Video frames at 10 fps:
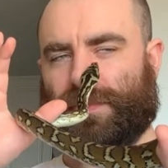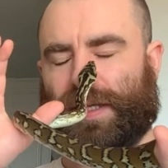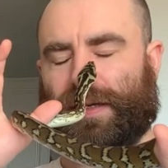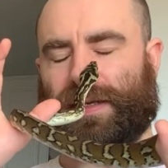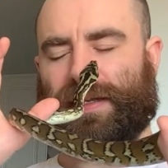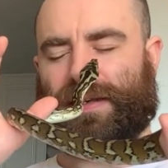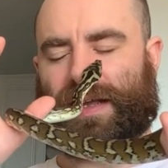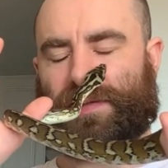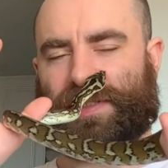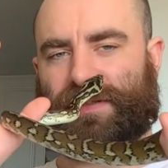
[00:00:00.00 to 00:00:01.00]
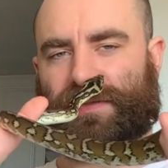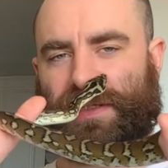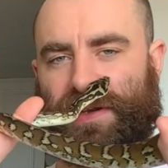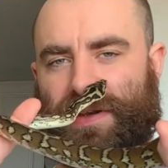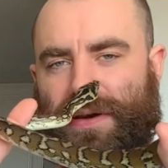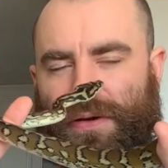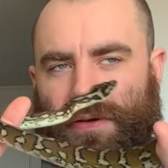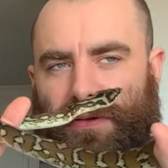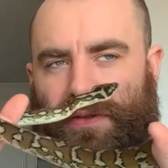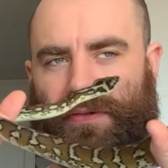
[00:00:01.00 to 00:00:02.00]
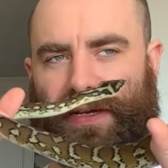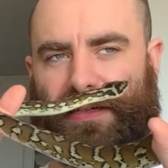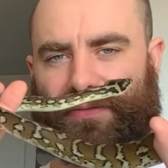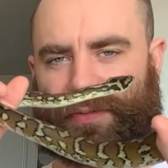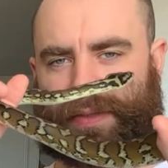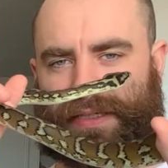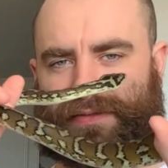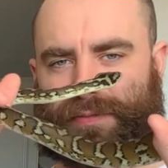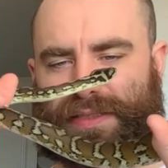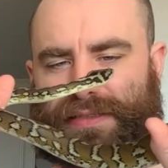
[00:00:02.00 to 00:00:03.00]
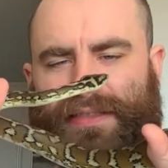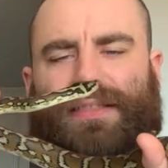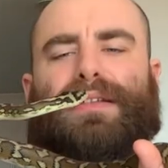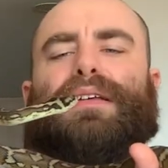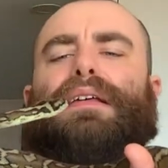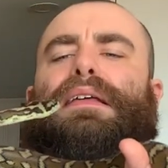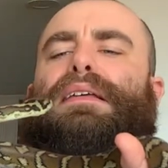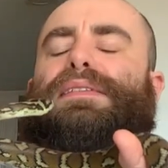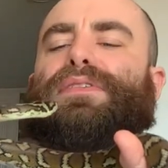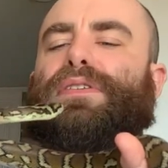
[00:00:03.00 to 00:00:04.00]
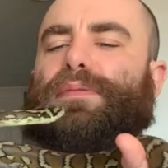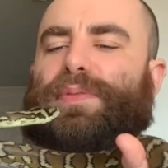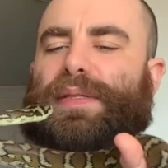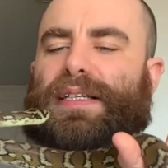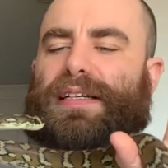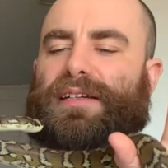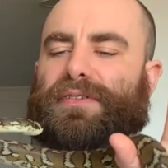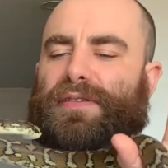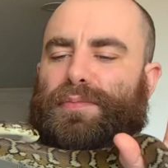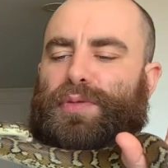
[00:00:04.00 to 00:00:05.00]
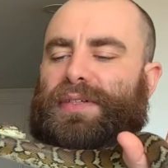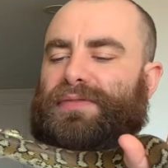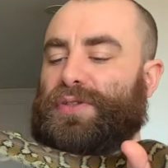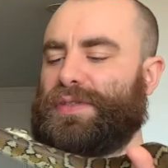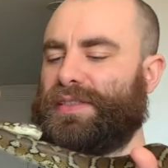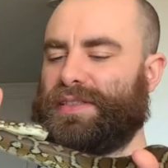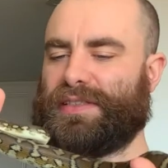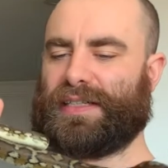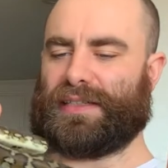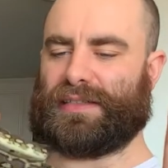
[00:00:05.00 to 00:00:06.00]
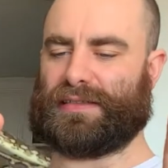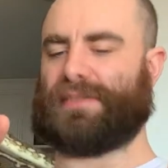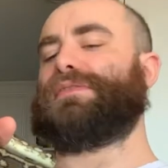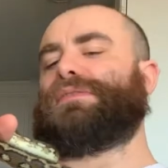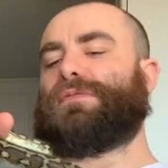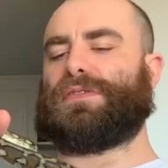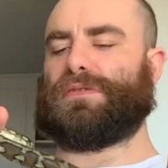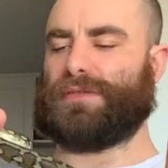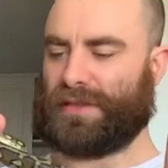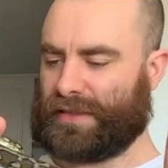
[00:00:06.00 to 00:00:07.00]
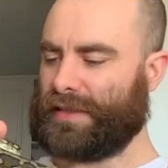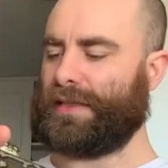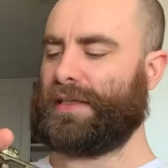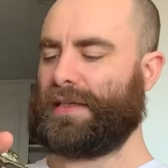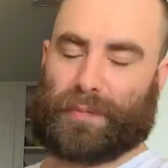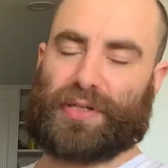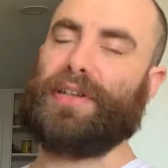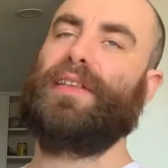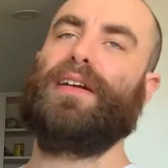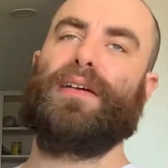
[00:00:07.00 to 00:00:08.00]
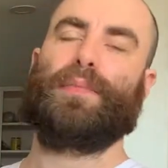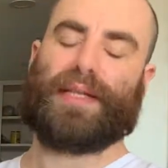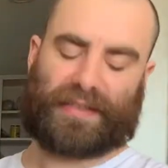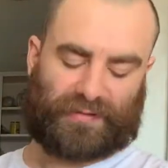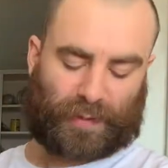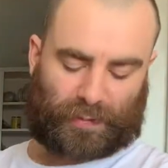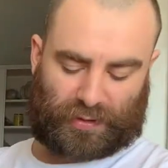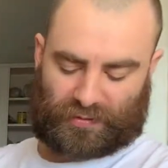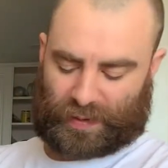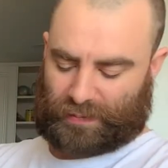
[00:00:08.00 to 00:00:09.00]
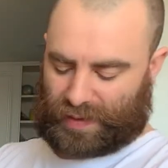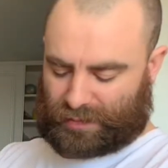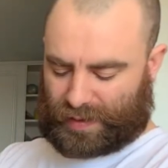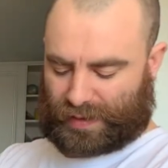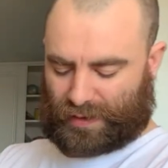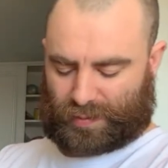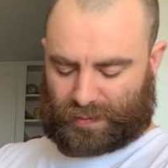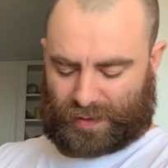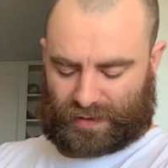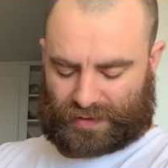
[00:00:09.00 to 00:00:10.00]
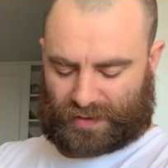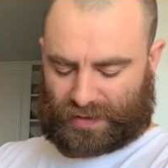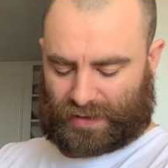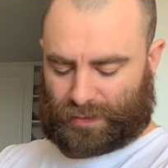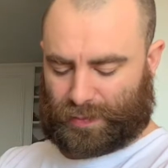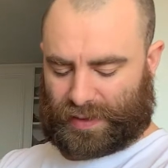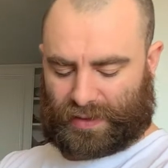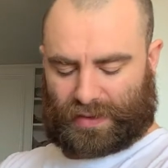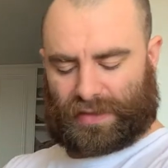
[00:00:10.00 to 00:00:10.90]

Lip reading: Again, absolutely no threat of a bite from this snake, even though I'm speaking at her with a booming voice and she's kind of going, whoa. I'm sure there are plenty of people who've been bitten by carpet pythons out there, but